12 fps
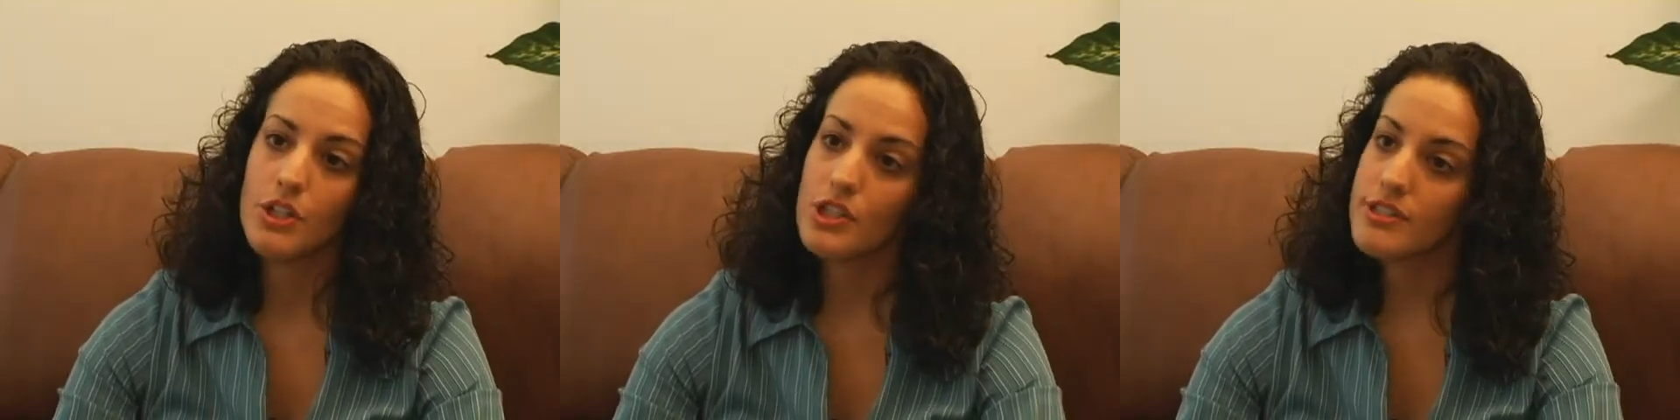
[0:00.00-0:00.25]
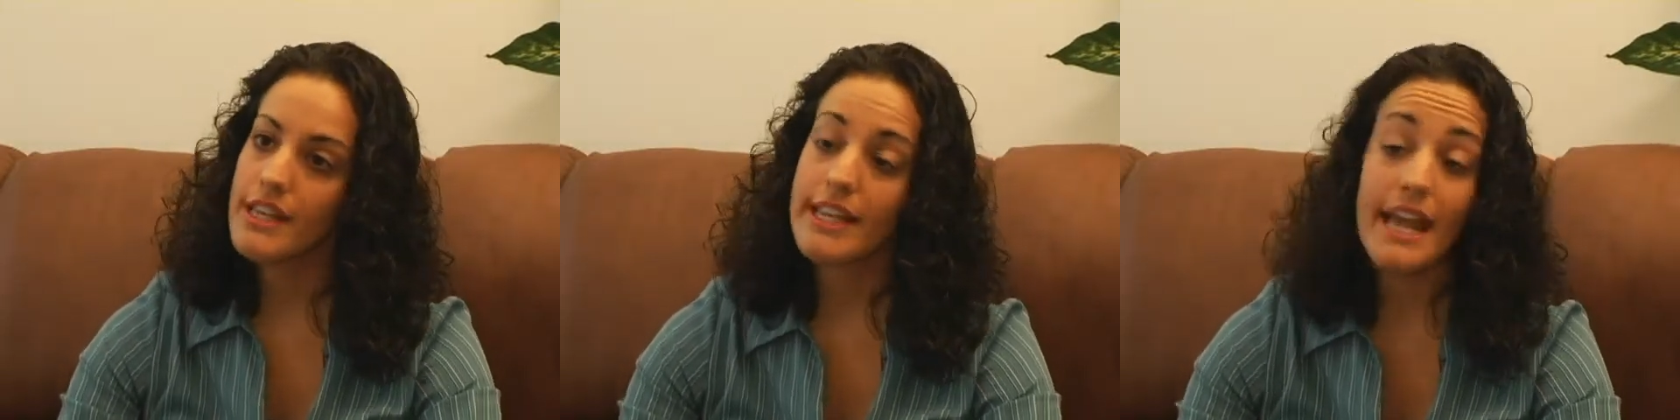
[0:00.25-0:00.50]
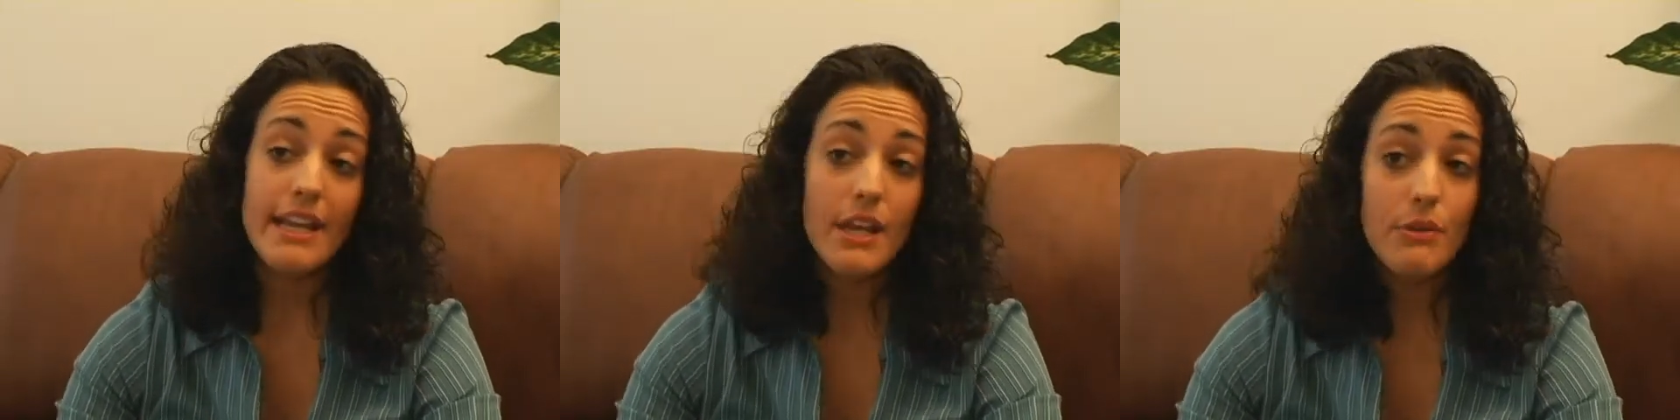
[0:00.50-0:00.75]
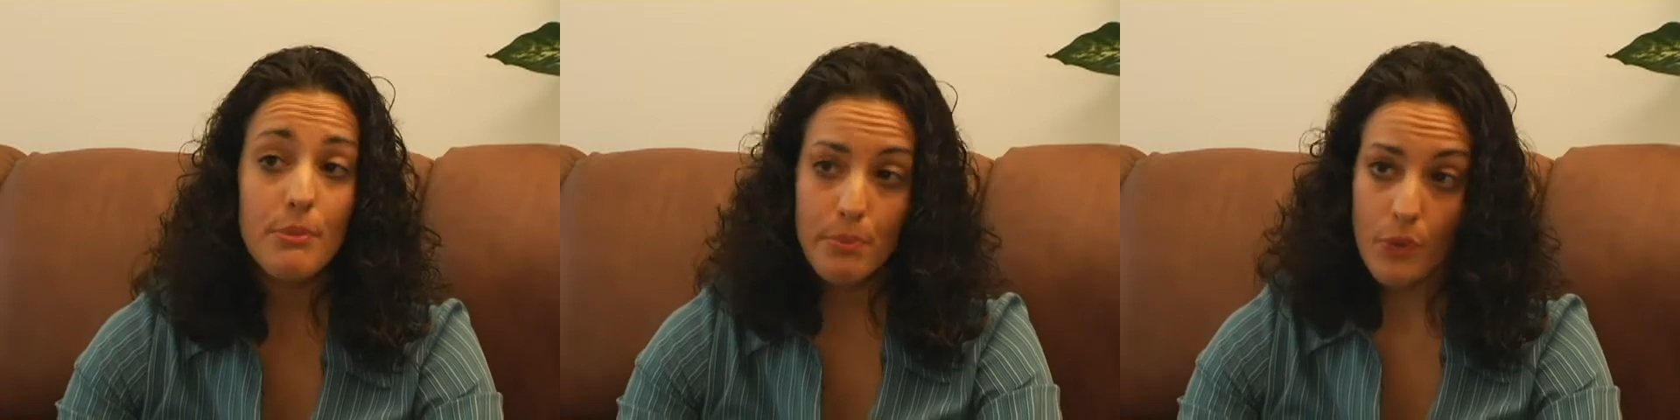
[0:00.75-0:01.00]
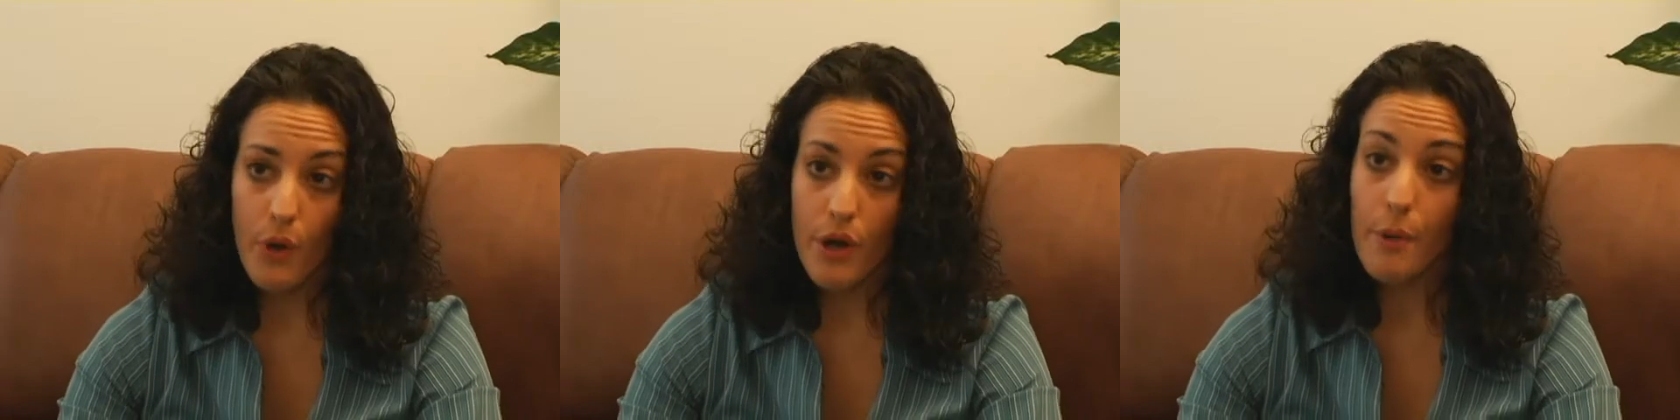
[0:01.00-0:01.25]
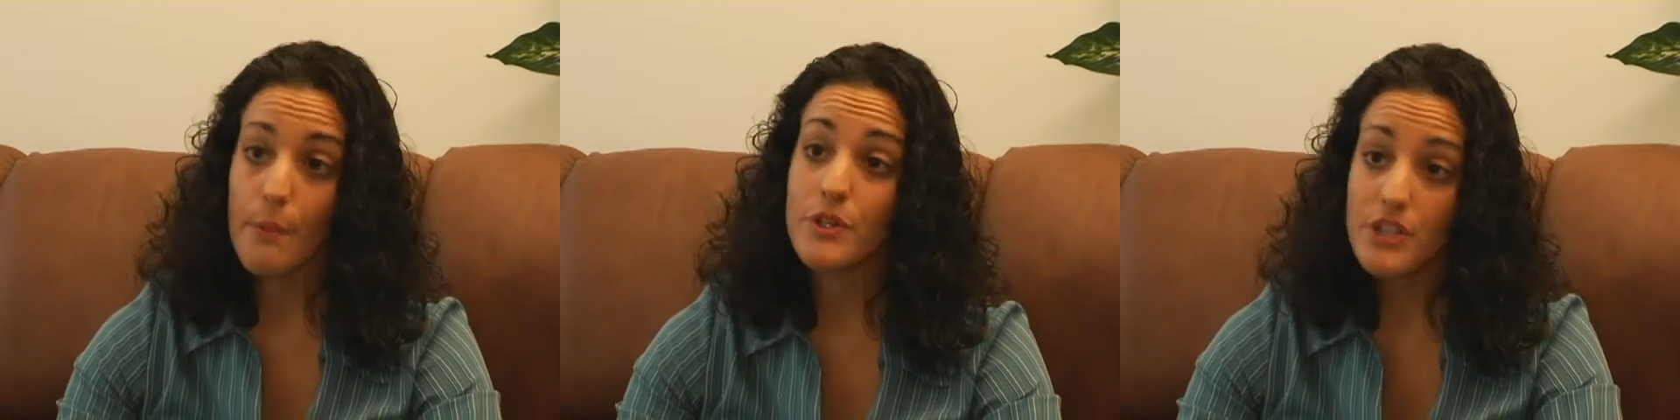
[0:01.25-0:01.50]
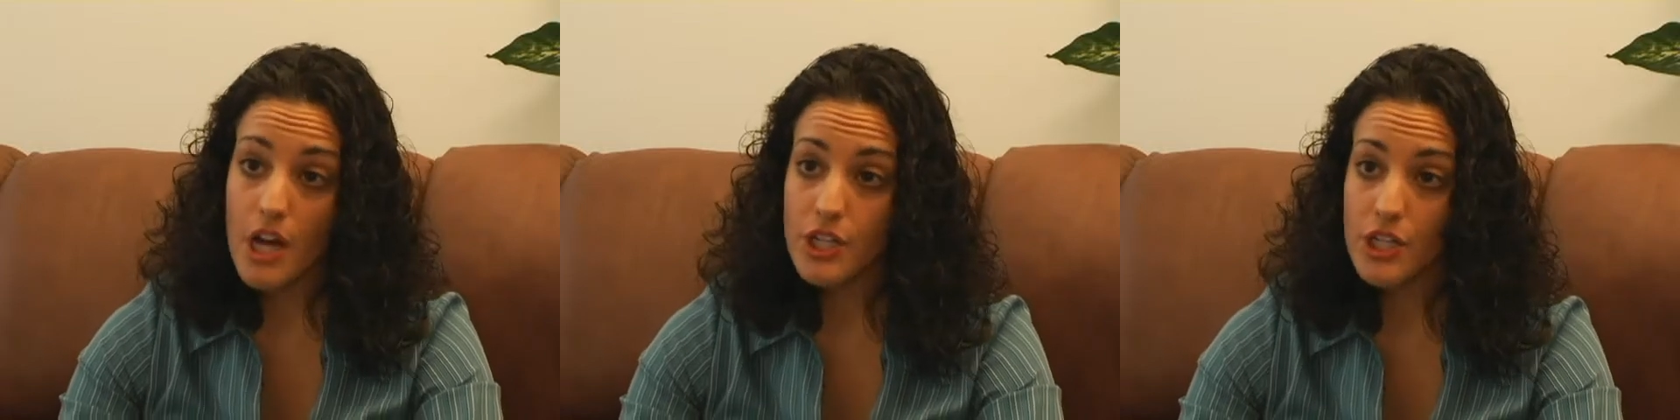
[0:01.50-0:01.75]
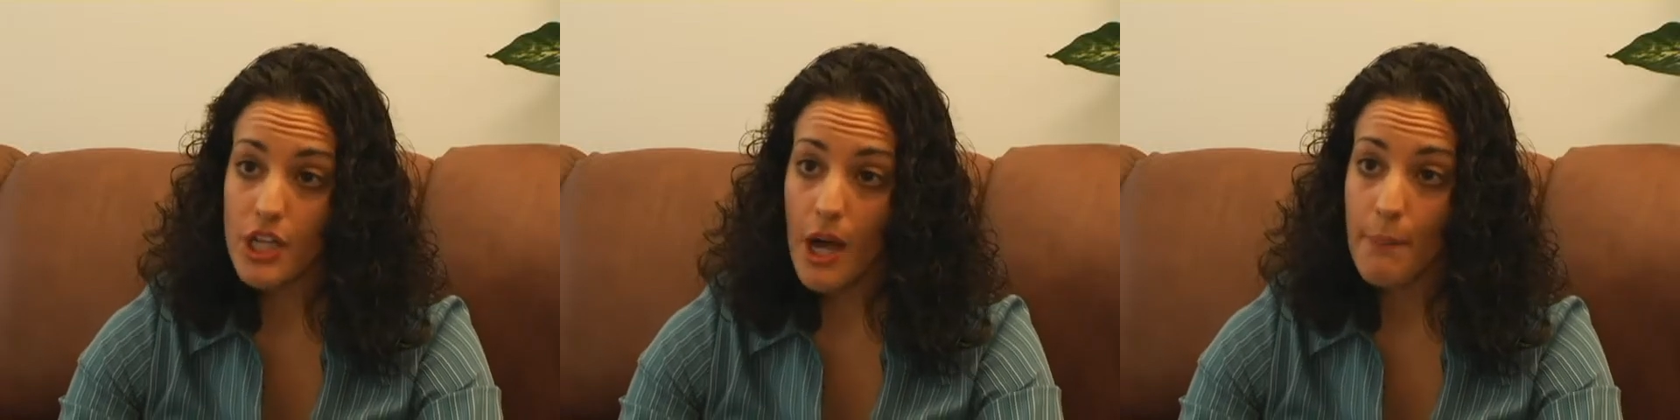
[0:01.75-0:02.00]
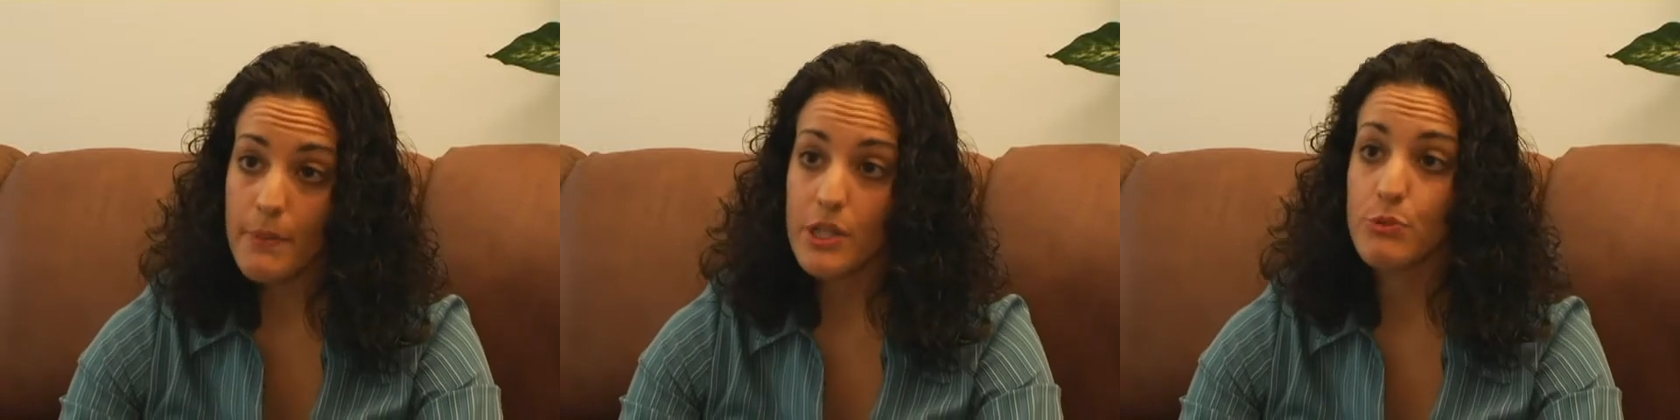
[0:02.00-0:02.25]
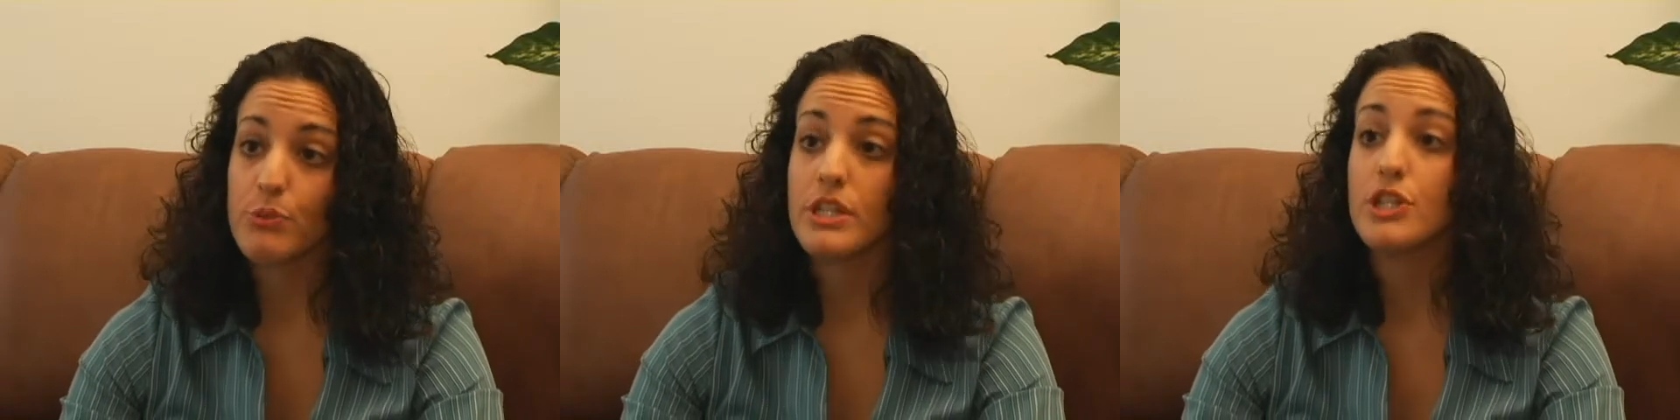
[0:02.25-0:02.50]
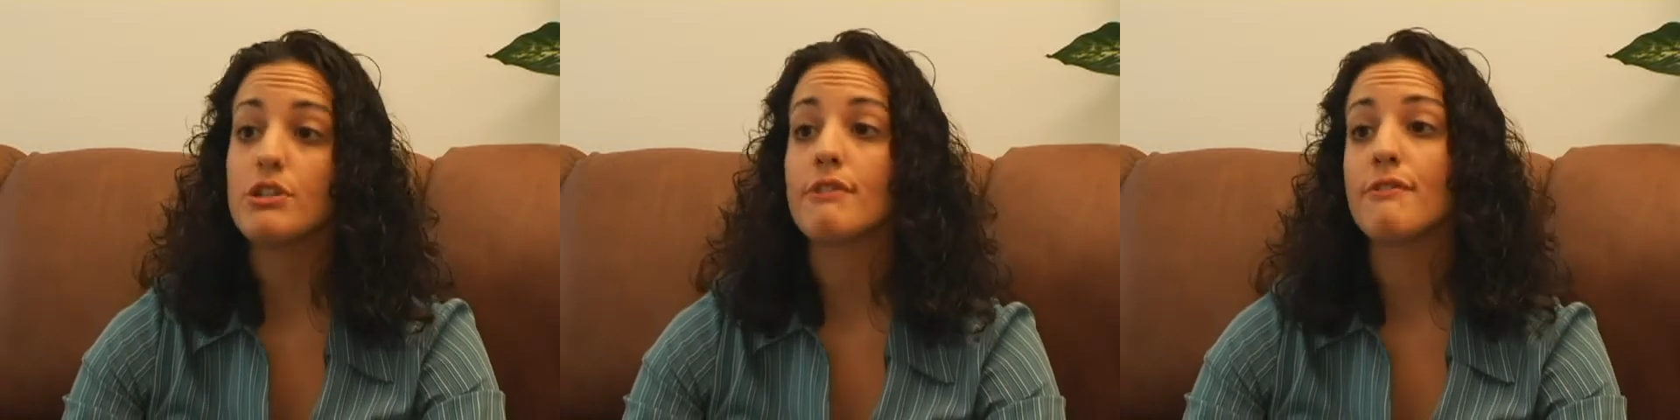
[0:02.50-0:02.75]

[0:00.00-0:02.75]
Just like any other employer, production companies will need you to